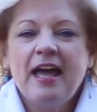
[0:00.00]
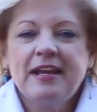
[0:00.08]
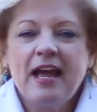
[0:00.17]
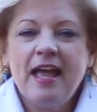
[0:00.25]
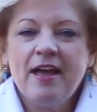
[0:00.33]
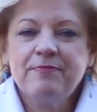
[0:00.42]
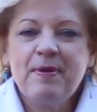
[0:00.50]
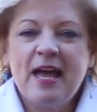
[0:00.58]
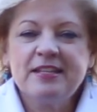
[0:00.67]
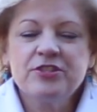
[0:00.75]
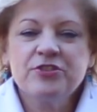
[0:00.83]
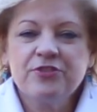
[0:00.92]
and I have
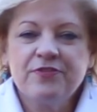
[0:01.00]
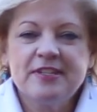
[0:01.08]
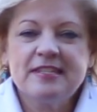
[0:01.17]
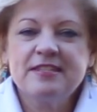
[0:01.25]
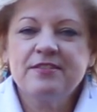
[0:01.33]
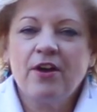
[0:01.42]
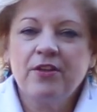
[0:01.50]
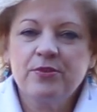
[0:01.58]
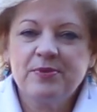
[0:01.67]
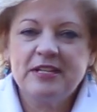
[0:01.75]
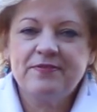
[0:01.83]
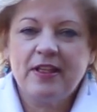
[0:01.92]
past service on
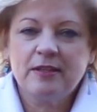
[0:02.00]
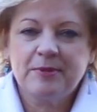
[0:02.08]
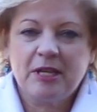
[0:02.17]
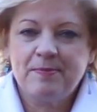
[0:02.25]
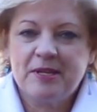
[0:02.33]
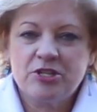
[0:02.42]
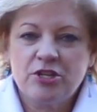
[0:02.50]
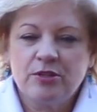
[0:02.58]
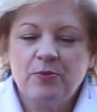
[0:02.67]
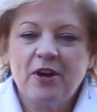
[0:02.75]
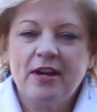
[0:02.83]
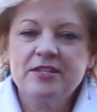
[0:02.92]
the Redevelopment
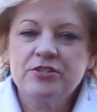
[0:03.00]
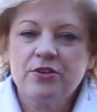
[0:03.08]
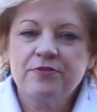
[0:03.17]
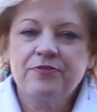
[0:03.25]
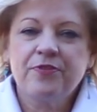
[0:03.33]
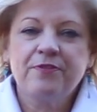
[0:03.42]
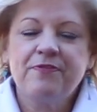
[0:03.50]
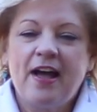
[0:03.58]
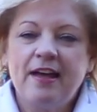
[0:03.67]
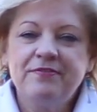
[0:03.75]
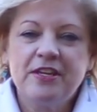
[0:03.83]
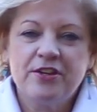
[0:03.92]
Commission, where I served for
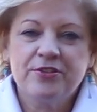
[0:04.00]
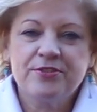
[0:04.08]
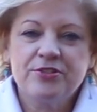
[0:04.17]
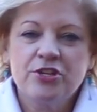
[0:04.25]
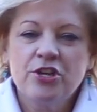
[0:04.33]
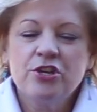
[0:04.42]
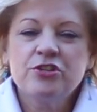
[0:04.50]
5 years,